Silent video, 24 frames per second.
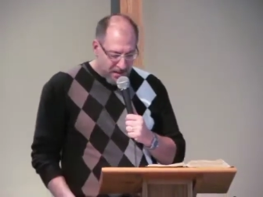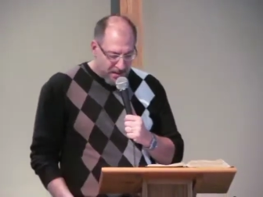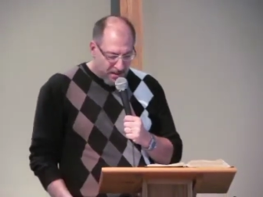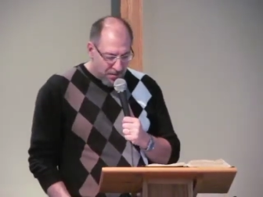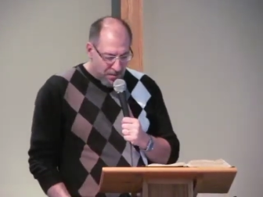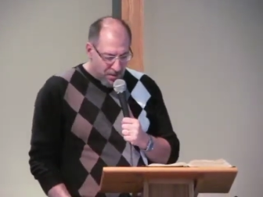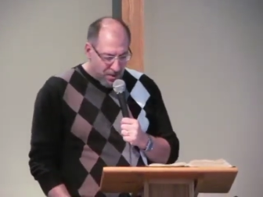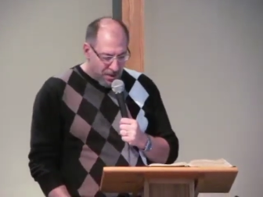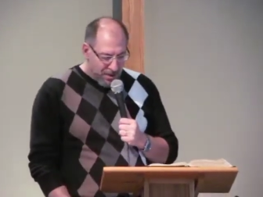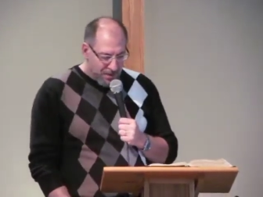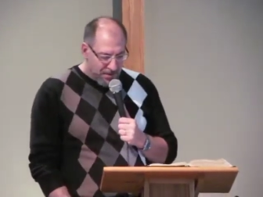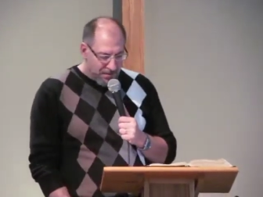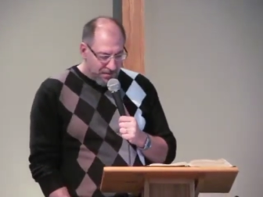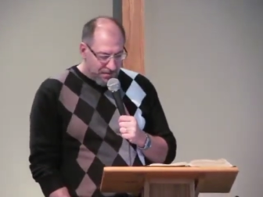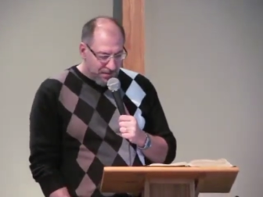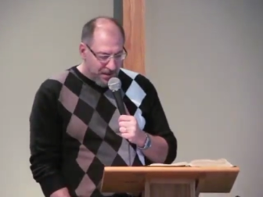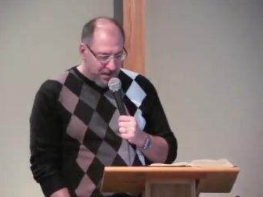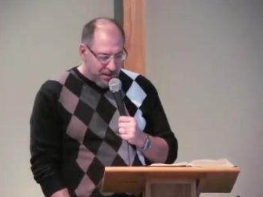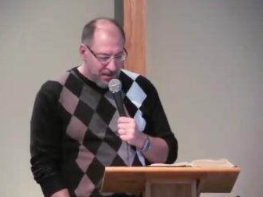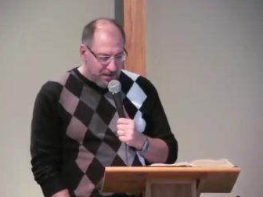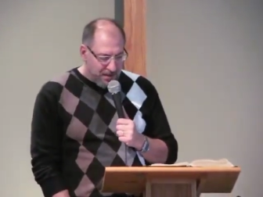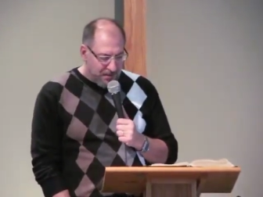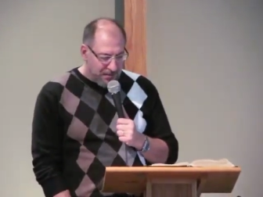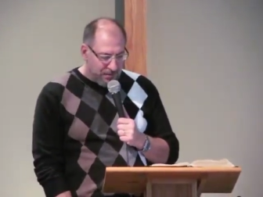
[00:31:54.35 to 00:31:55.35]
I'll walk in
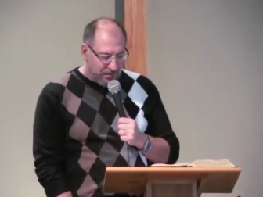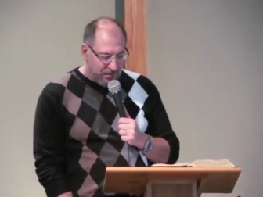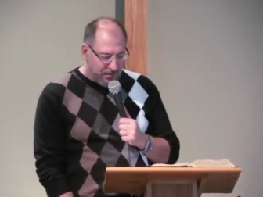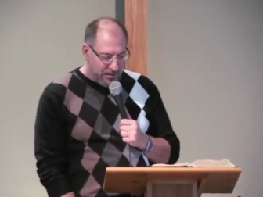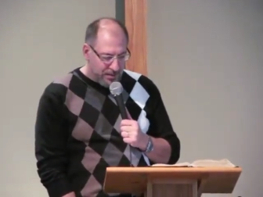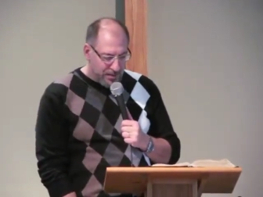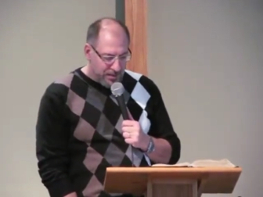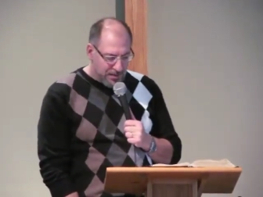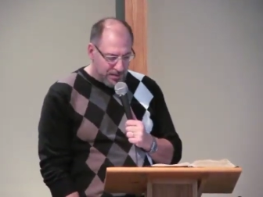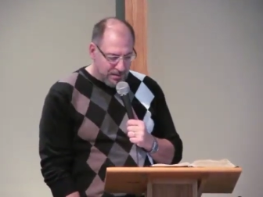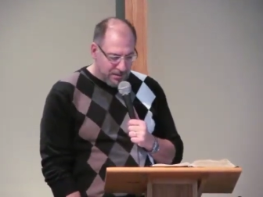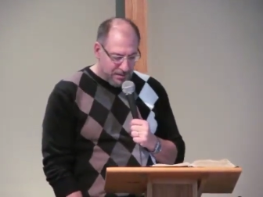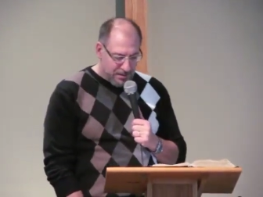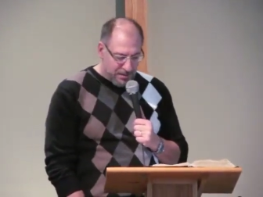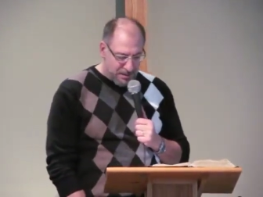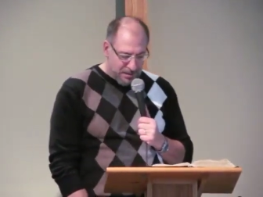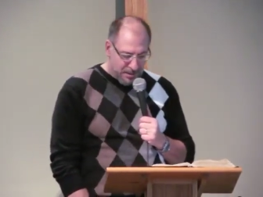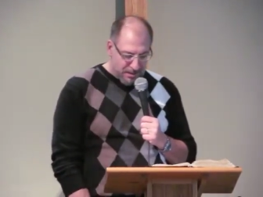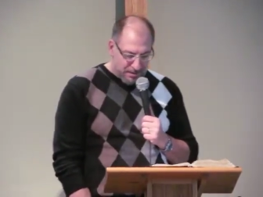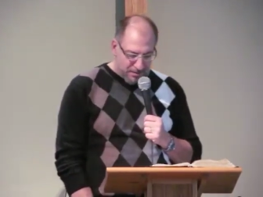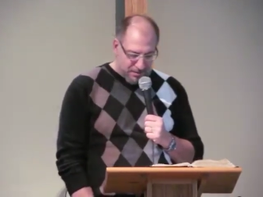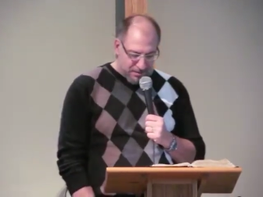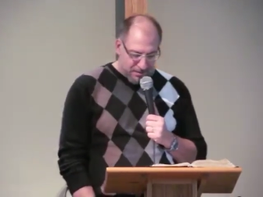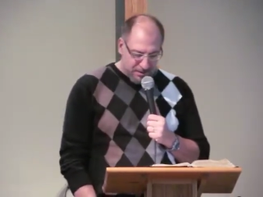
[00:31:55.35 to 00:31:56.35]
faithfulness and
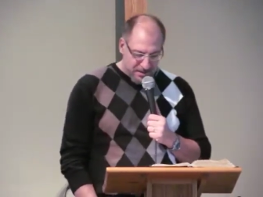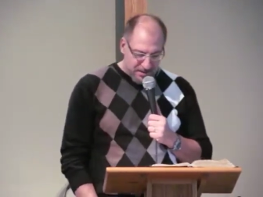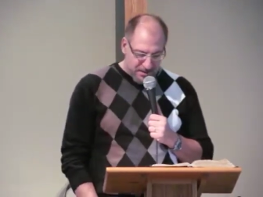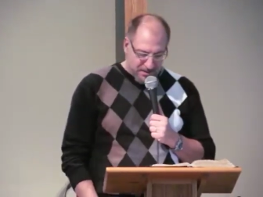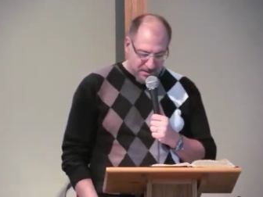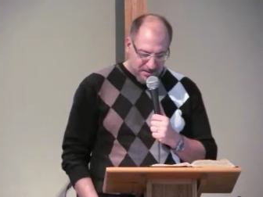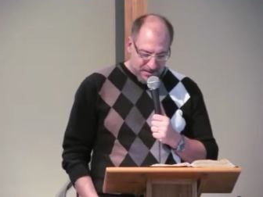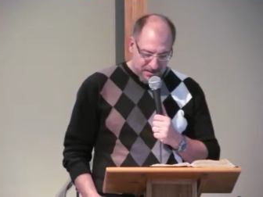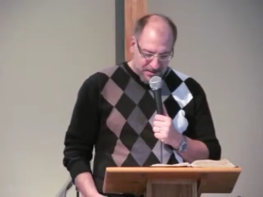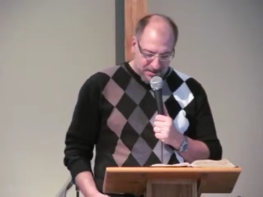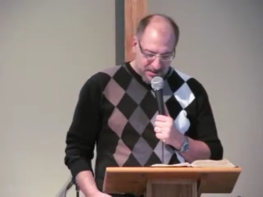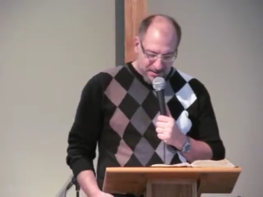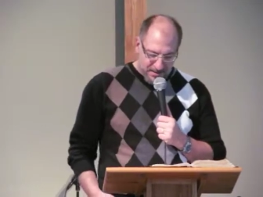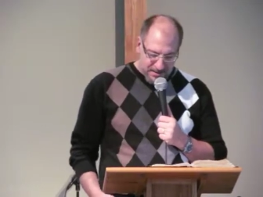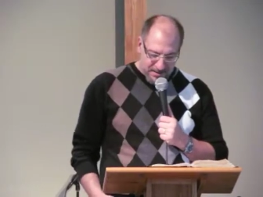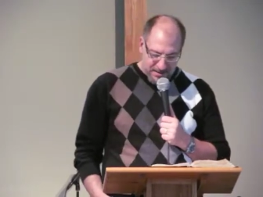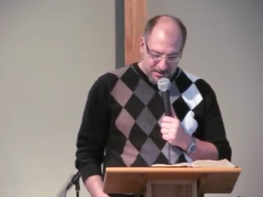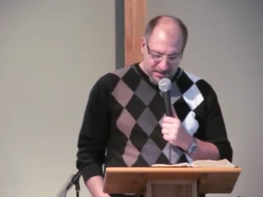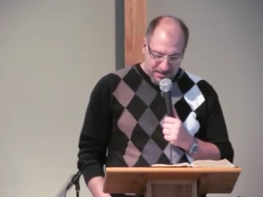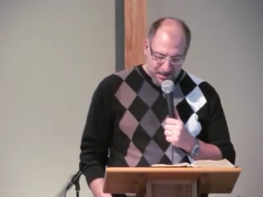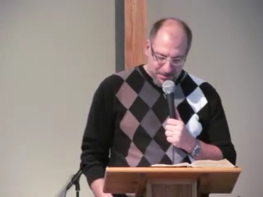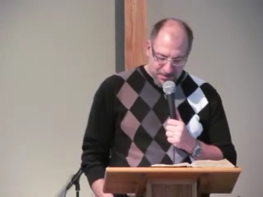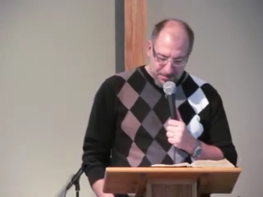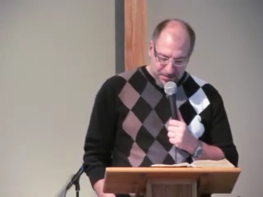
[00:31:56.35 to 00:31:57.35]
gentleness,
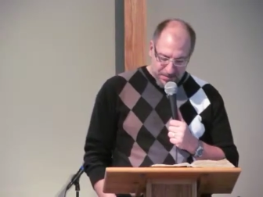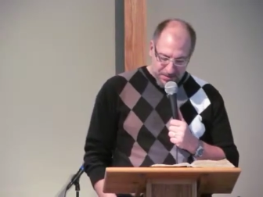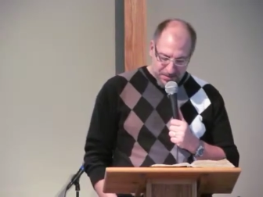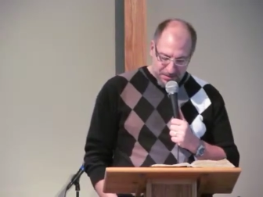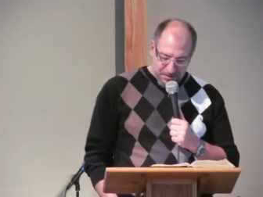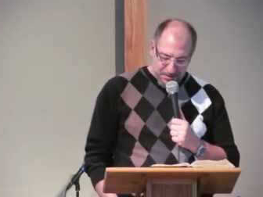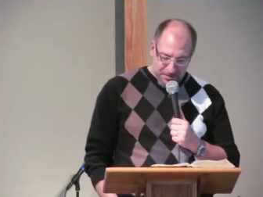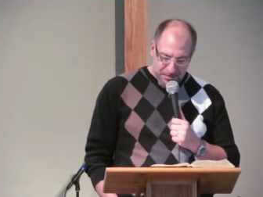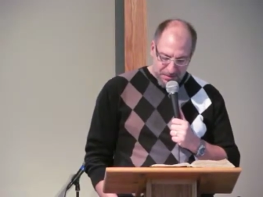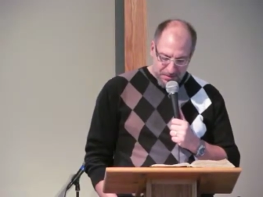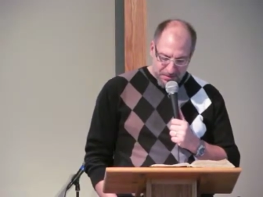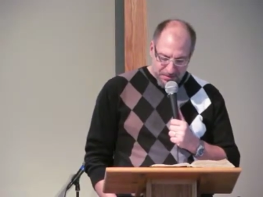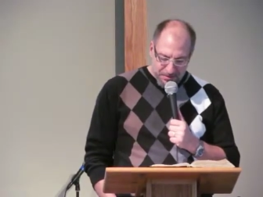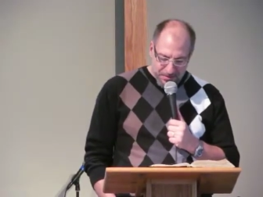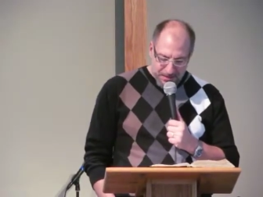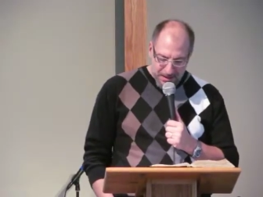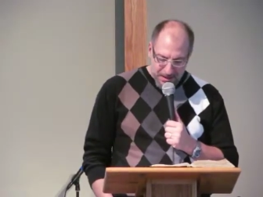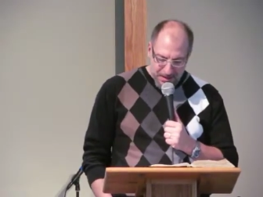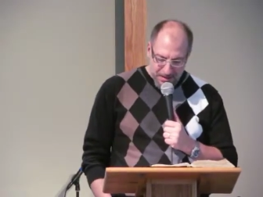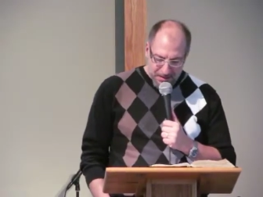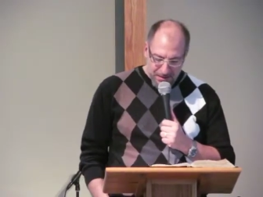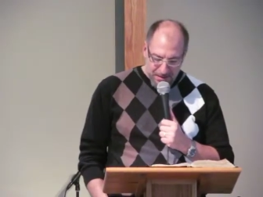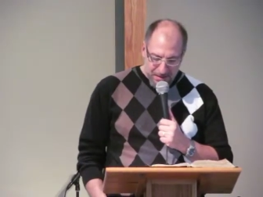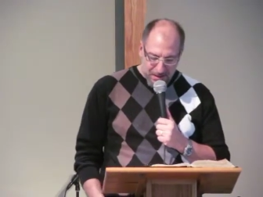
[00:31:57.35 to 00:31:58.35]
self-control.
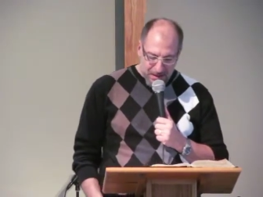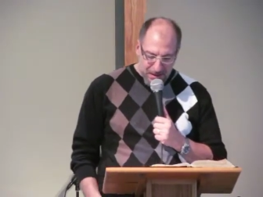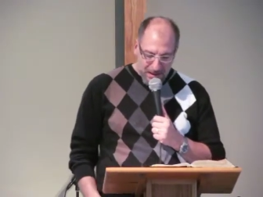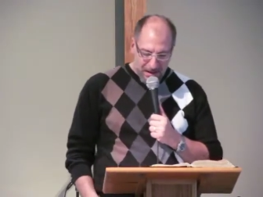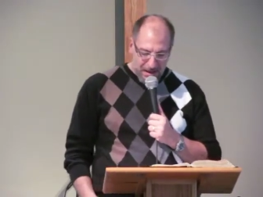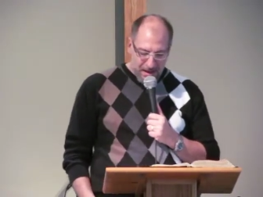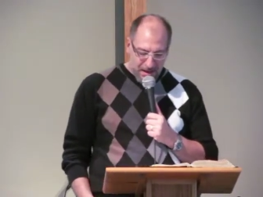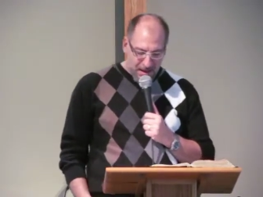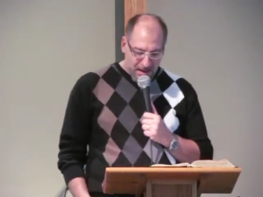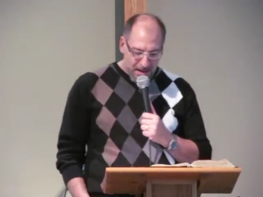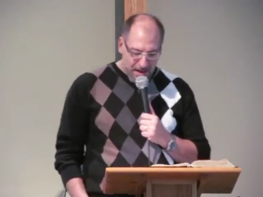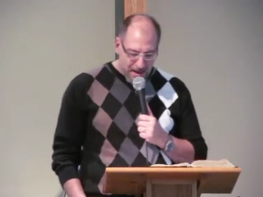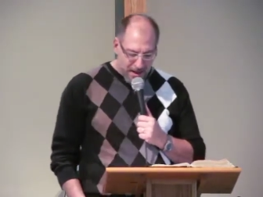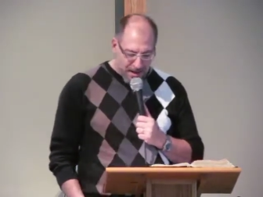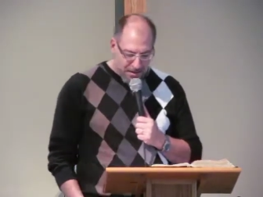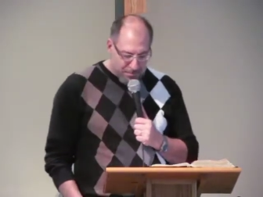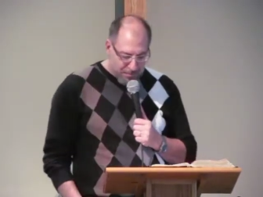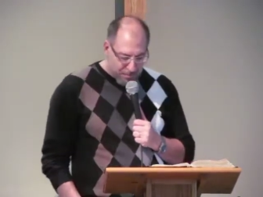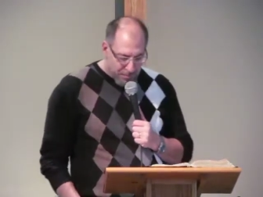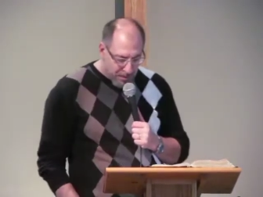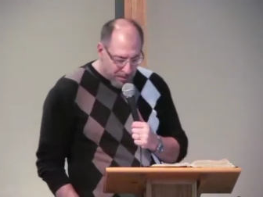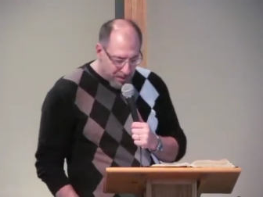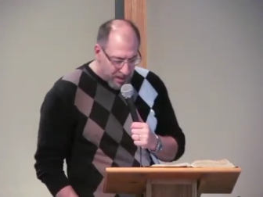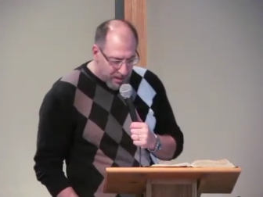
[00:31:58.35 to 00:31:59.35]
Father, I
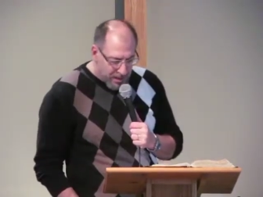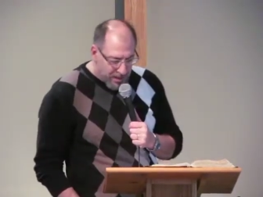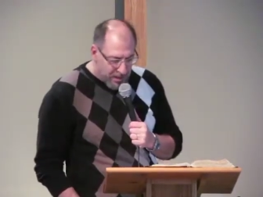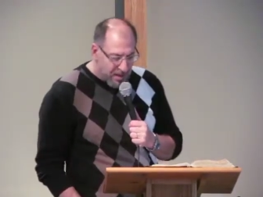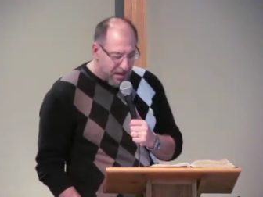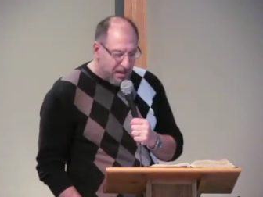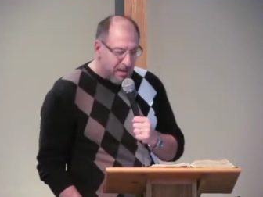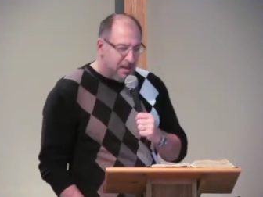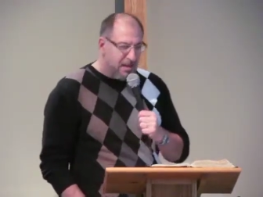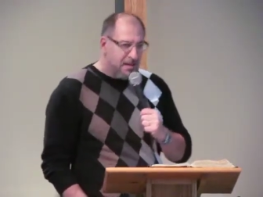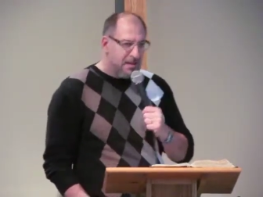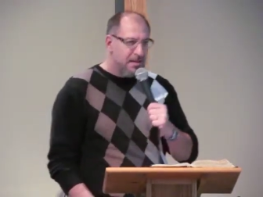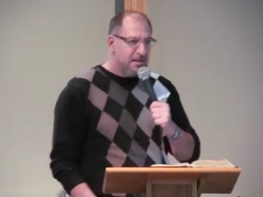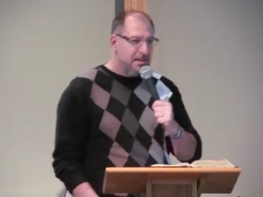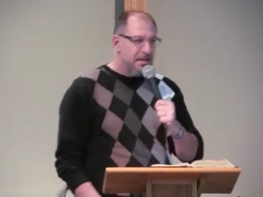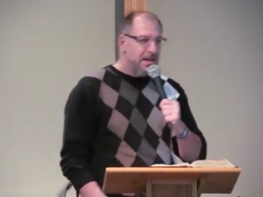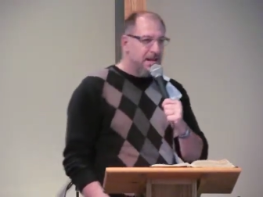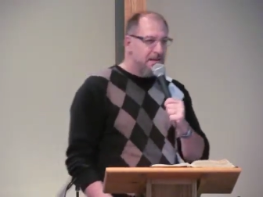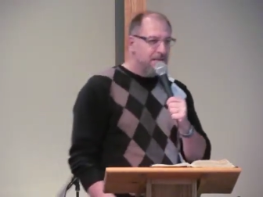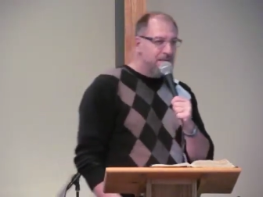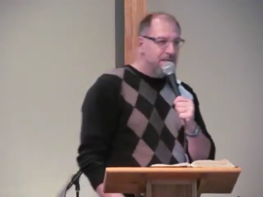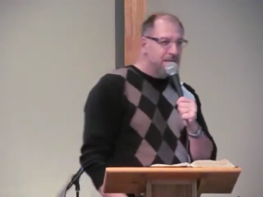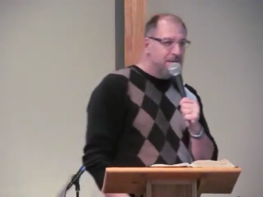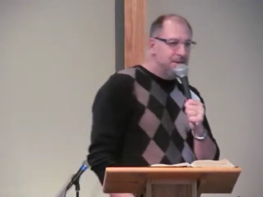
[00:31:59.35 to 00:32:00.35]
pray in the
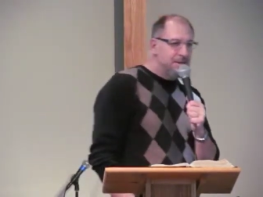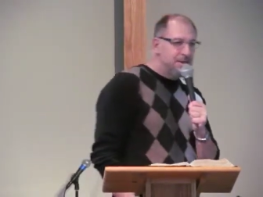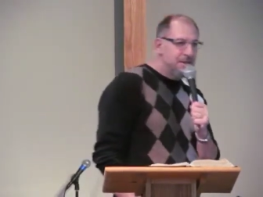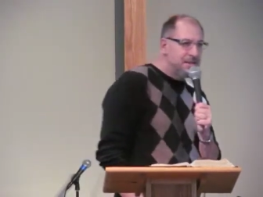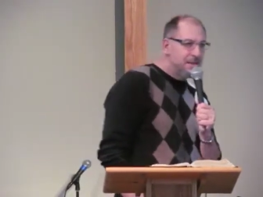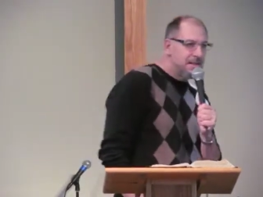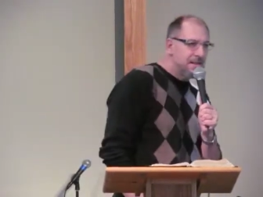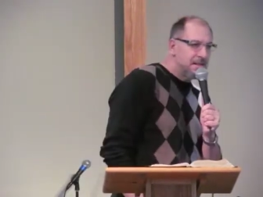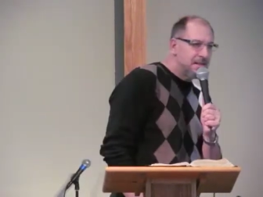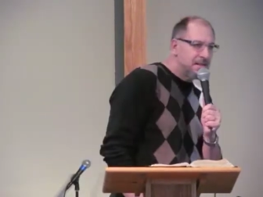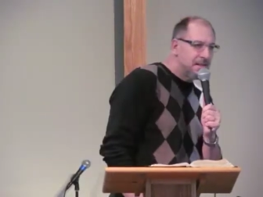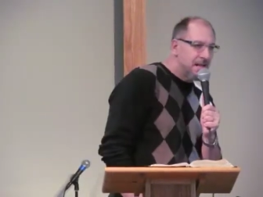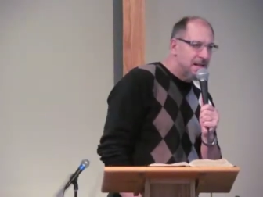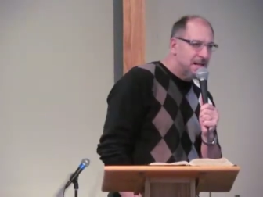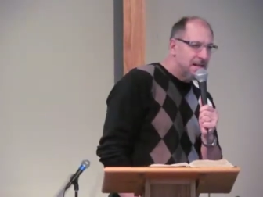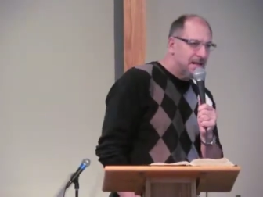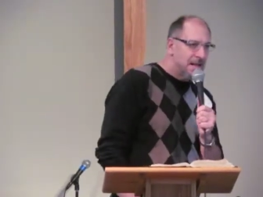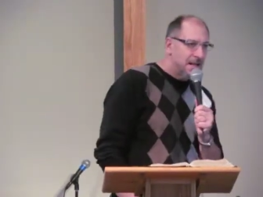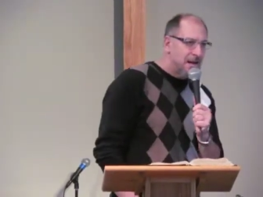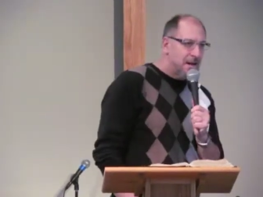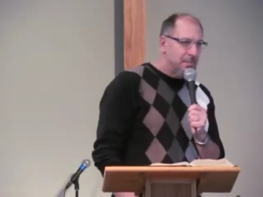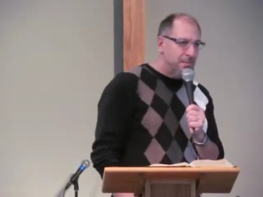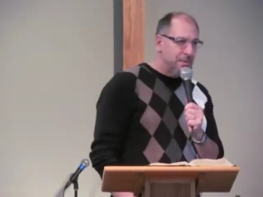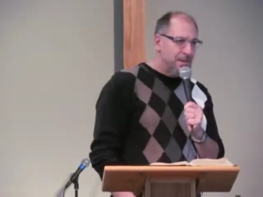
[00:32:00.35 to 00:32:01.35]
name of Jesus,
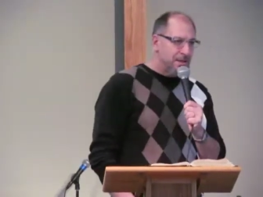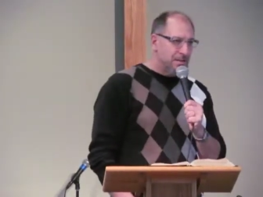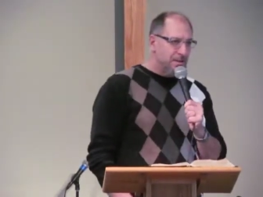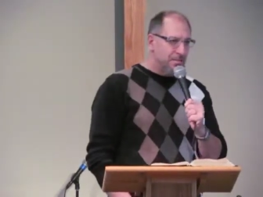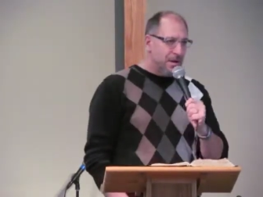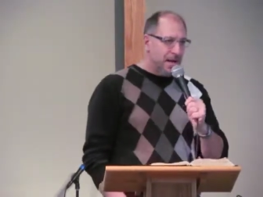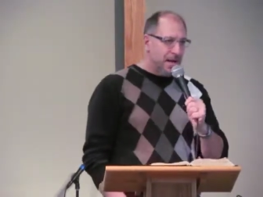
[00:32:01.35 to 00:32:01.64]
allow me to